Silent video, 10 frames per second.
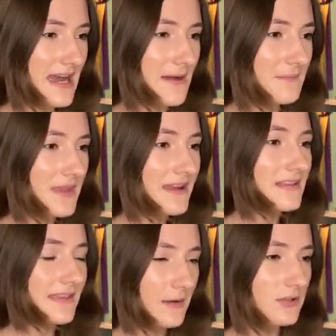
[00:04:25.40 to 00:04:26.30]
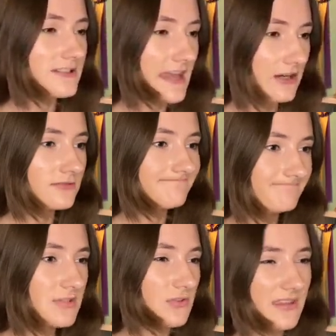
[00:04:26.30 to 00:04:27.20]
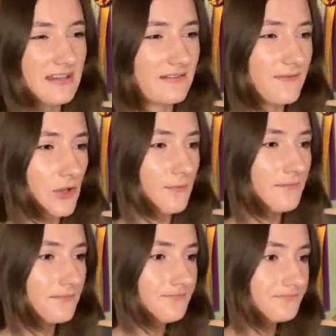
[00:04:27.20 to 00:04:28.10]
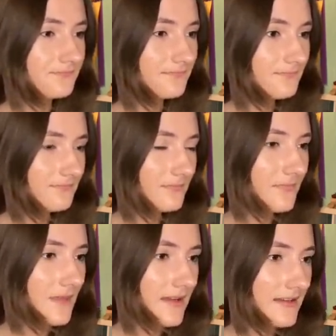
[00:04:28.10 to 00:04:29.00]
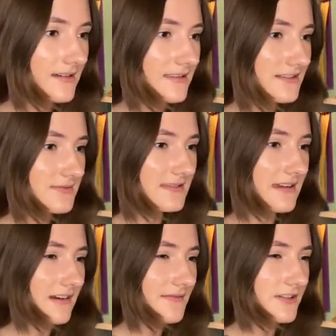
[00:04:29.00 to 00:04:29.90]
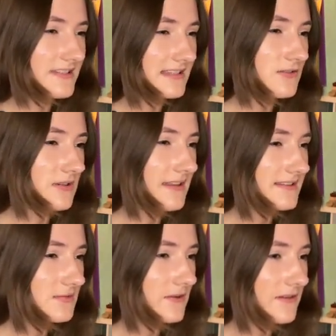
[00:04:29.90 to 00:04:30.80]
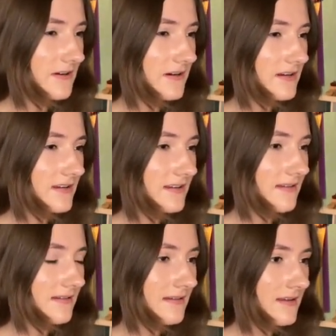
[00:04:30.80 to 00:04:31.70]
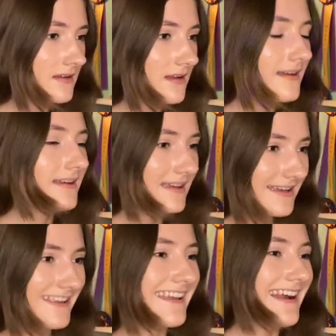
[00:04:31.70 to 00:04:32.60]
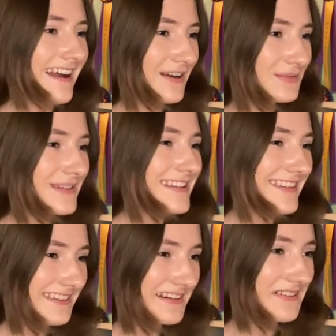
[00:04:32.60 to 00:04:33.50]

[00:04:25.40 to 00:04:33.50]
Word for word: dad, they were scared, so they didn't film. This was like our first indoor lesson with her. Yeah, we did that